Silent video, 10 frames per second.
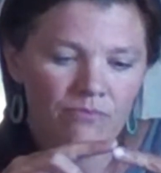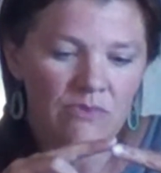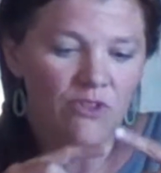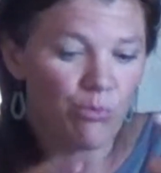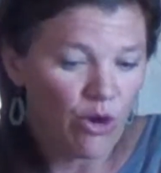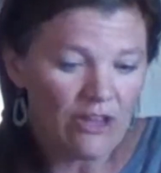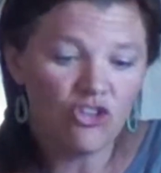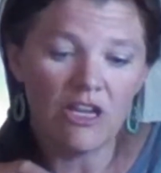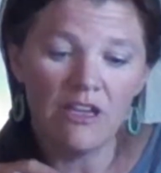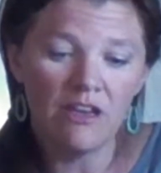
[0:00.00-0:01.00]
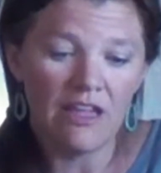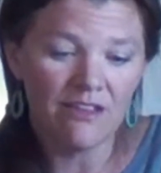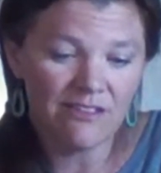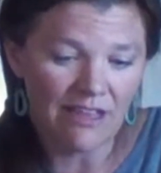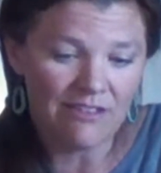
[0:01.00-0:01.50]
depression,
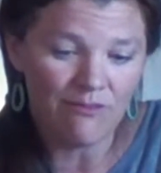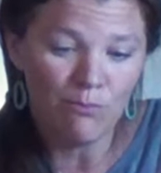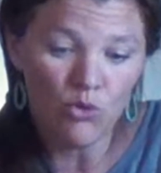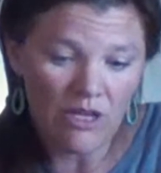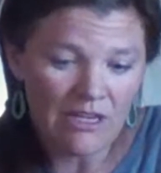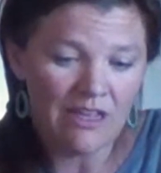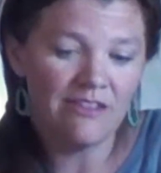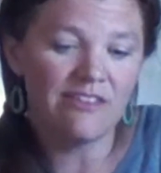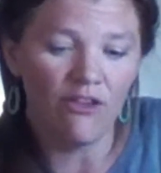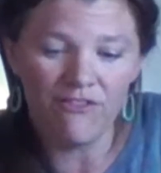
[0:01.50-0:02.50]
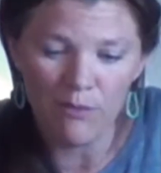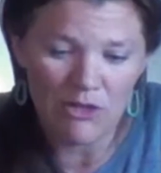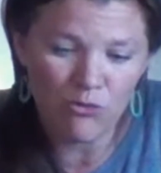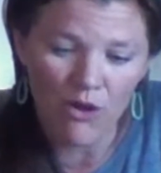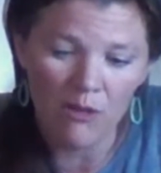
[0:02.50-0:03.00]
excessive moodiness,
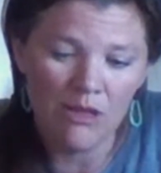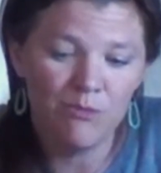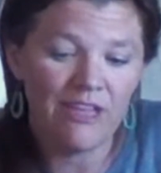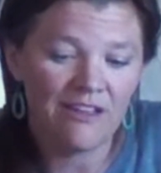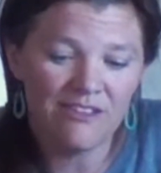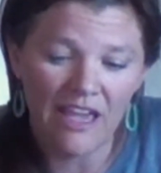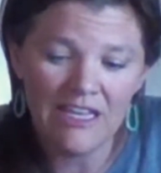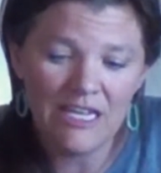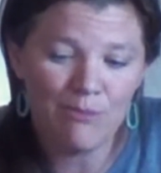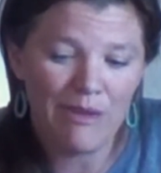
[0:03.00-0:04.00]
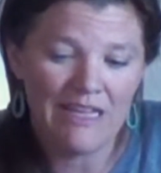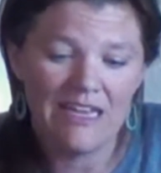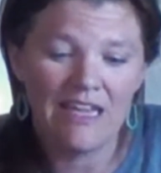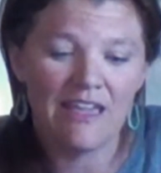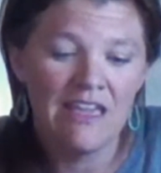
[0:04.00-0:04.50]
self-image problems, anxiety and
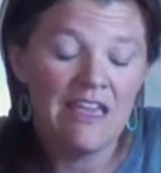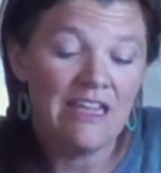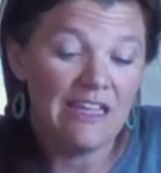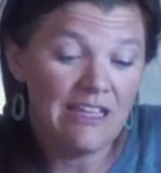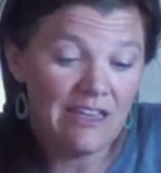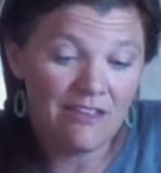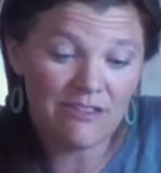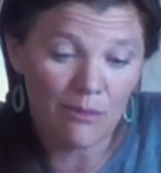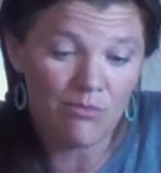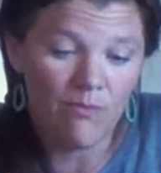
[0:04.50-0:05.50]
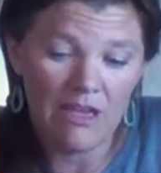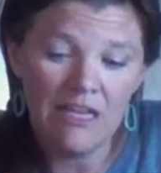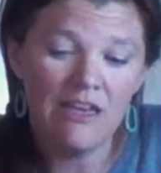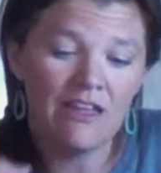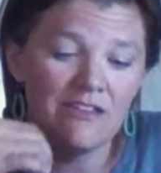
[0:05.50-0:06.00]
panic, eating
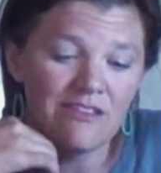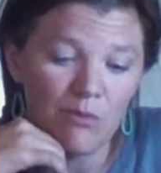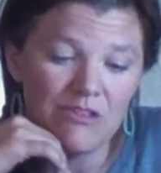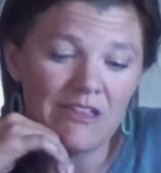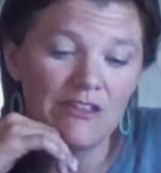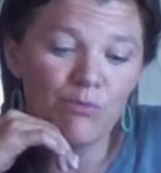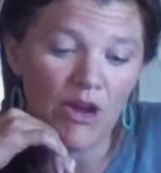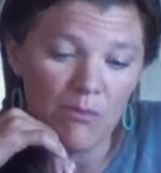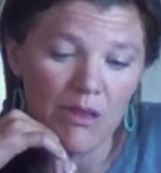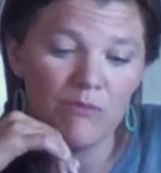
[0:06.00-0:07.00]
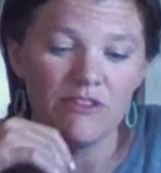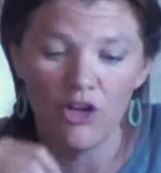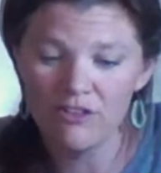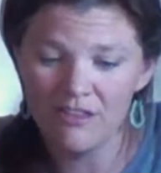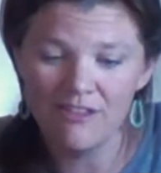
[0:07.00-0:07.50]
and substance problems,
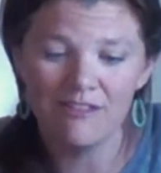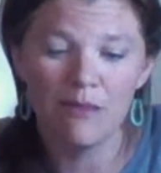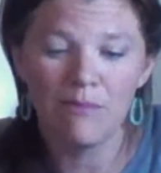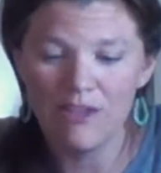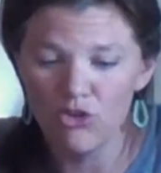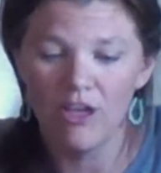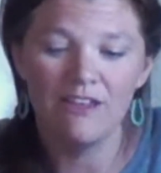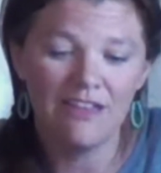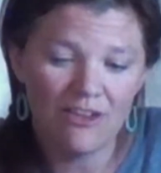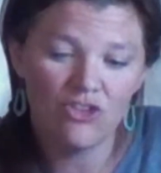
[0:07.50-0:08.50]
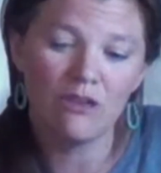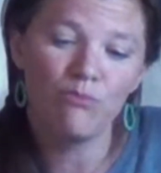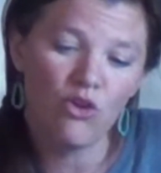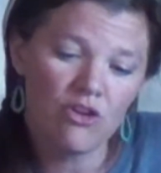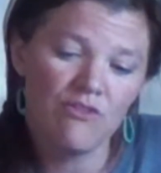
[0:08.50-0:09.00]
narcissism, guilt, addiction,
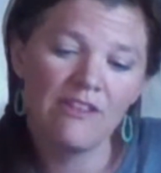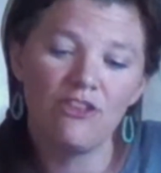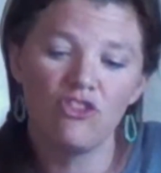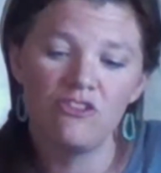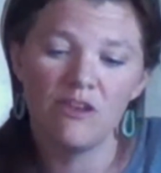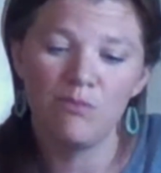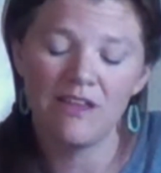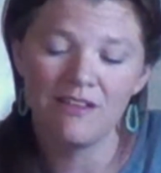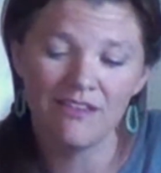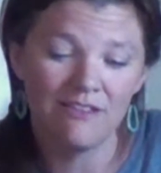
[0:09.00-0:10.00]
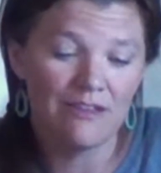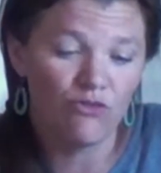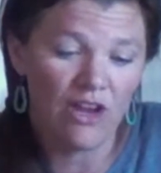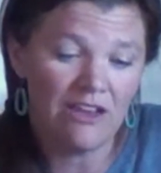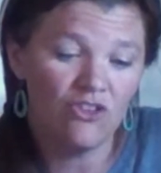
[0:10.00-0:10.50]
broken relationships, excessive
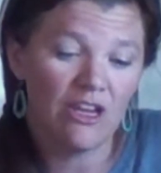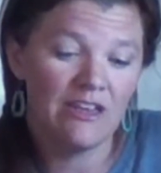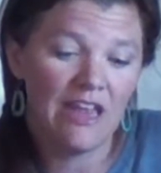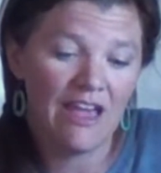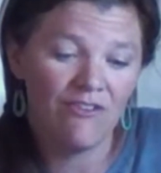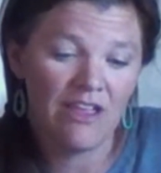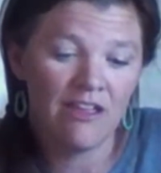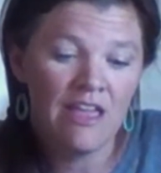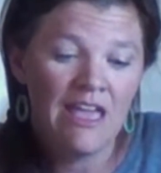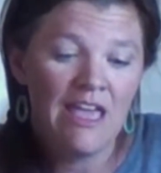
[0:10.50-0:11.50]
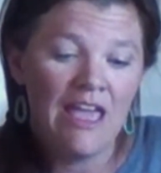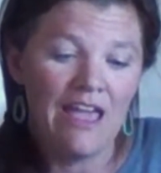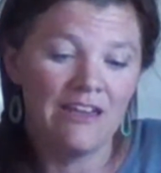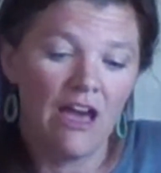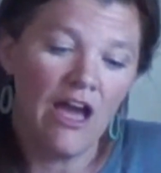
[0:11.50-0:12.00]
rage, and having
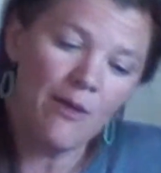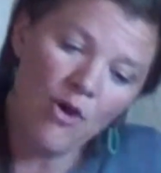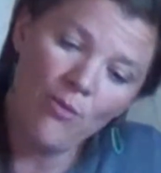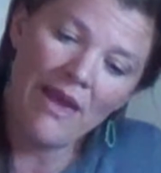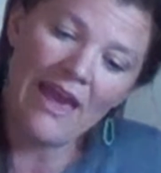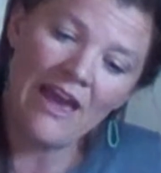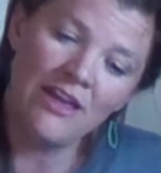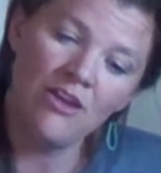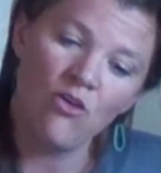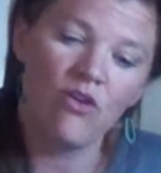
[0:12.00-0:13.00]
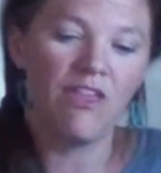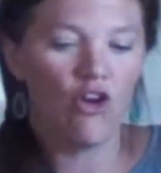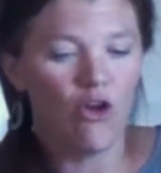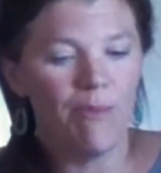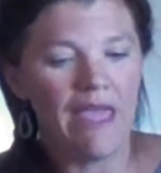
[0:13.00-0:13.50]
an I'm all bad or
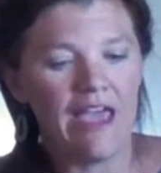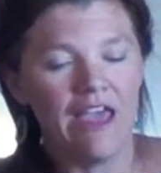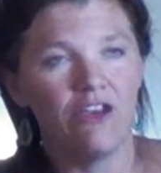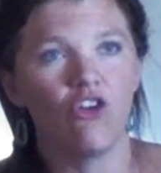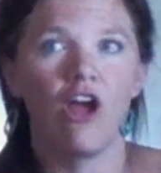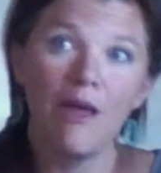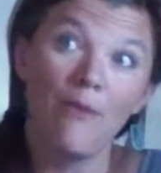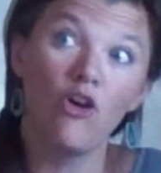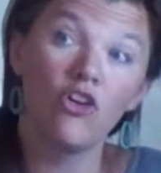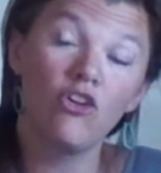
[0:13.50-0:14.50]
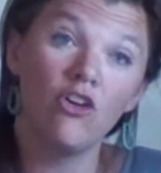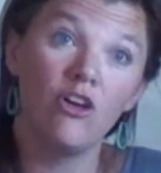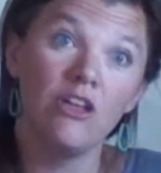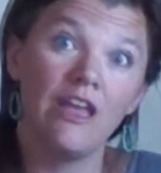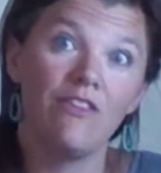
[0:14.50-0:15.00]
they're all bad or I'm all
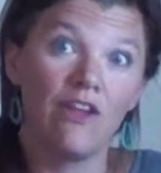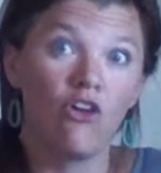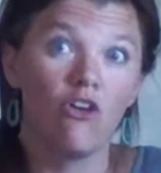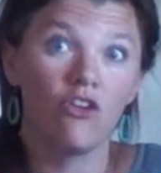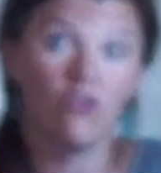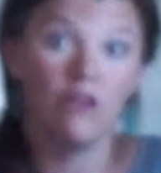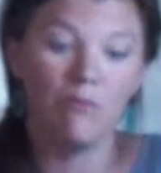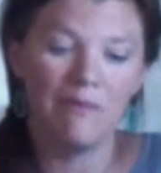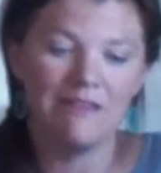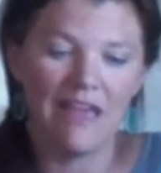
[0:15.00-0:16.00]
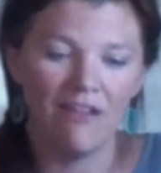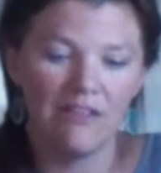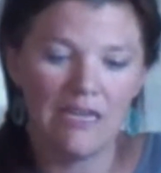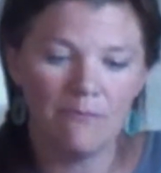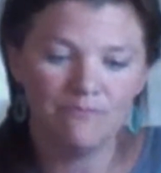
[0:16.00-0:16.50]
good and they're all good
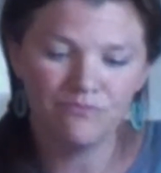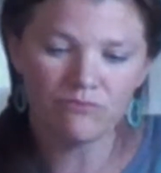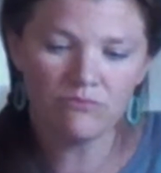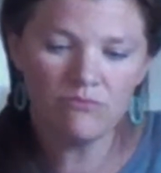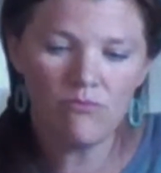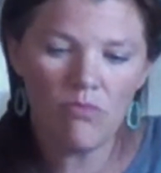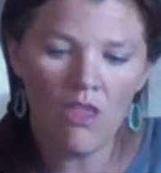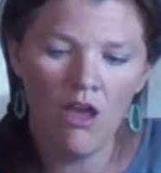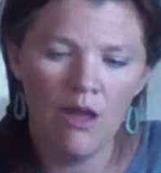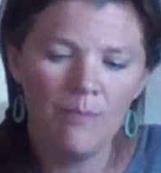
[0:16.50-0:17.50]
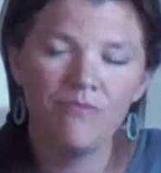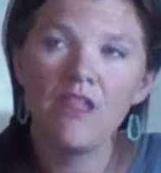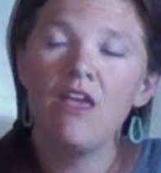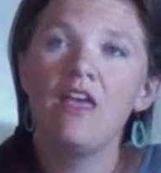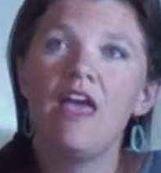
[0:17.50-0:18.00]
mentality.
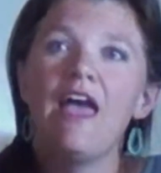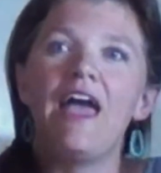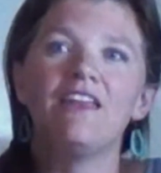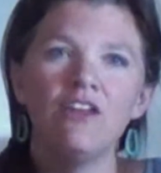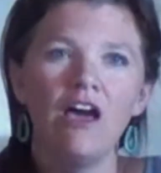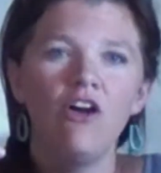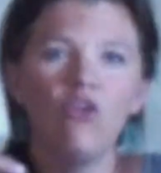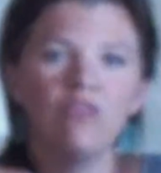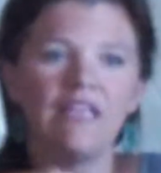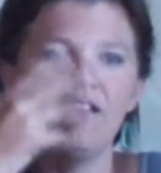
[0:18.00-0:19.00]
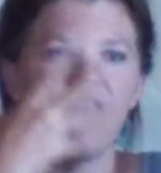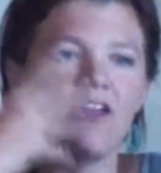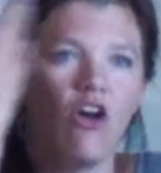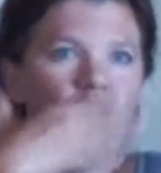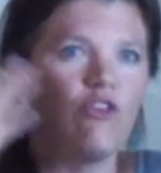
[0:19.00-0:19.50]
And not only
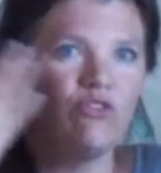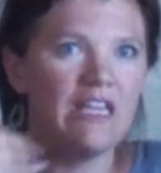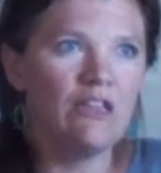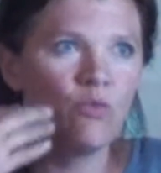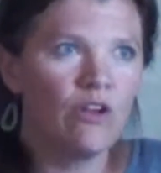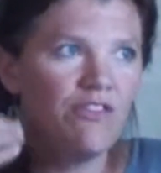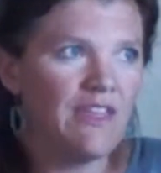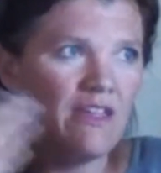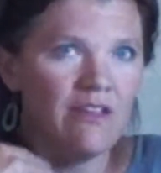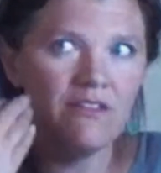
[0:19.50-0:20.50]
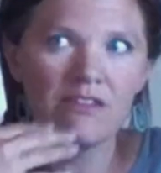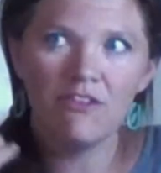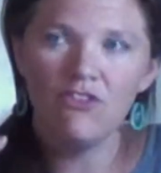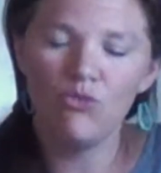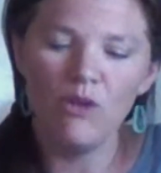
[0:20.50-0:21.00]
like all those inward things
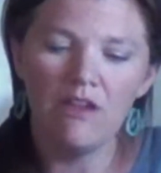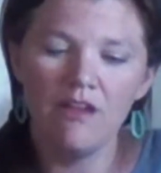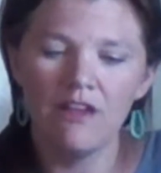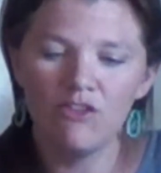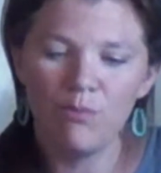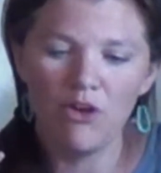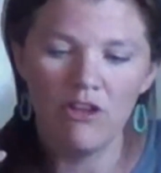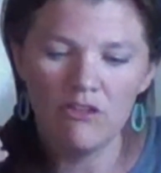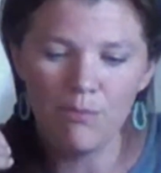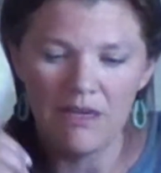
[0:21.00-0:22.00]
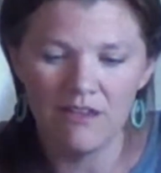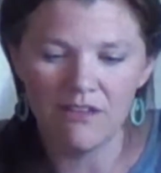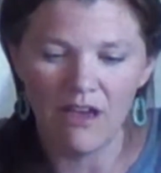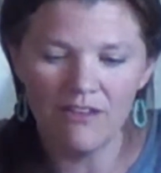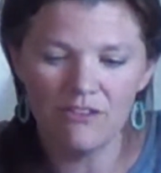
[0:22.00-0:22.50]
do we experience, but it's
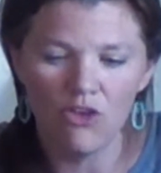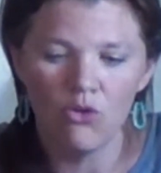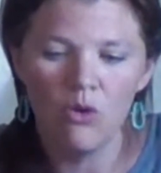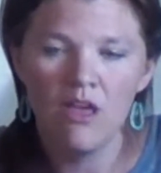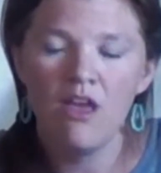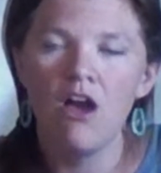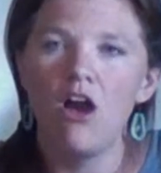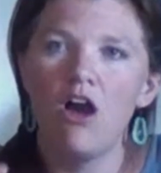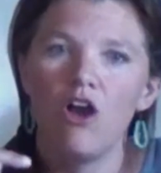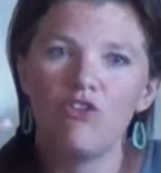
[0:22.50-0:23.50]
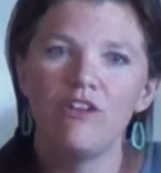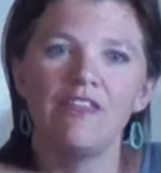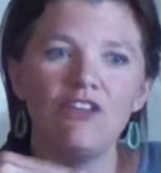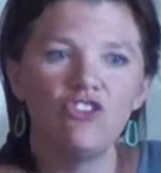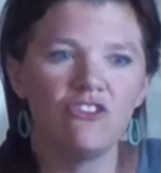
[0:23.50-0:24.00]
also our
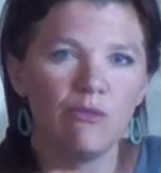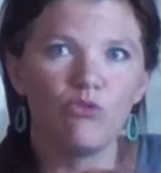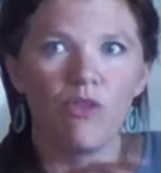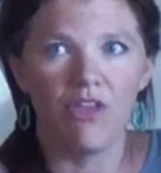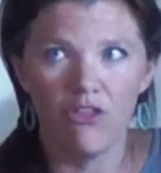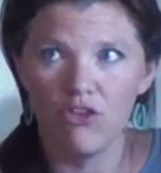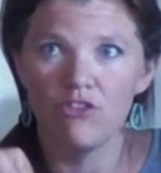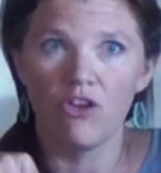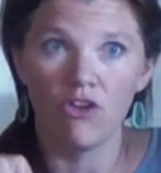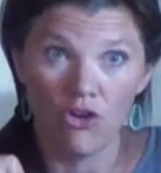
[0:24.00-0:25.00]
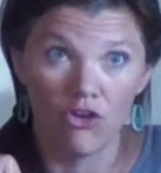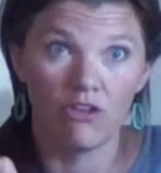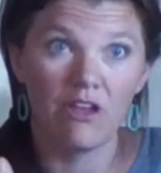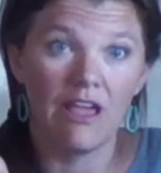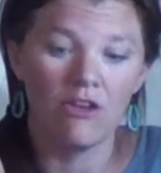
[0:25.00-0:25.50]
relationships with others are hurt
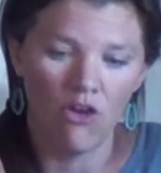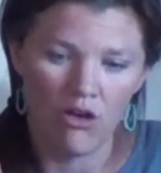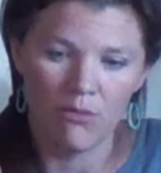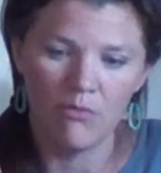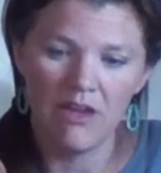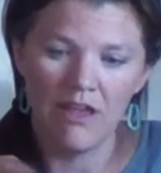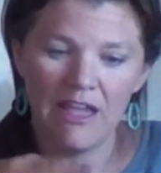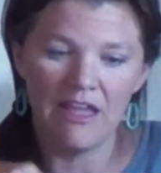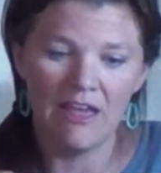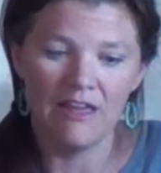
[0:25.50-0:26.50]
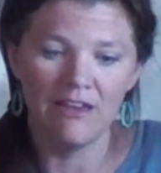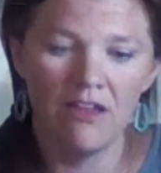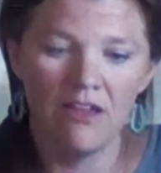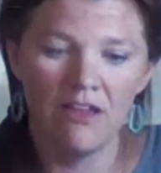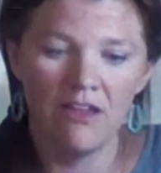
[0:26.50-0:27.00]
and harmed.
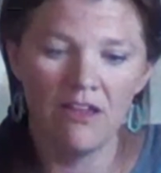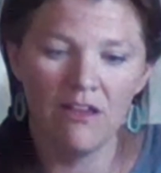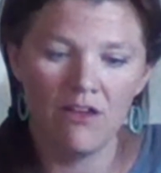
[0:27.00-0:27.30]
And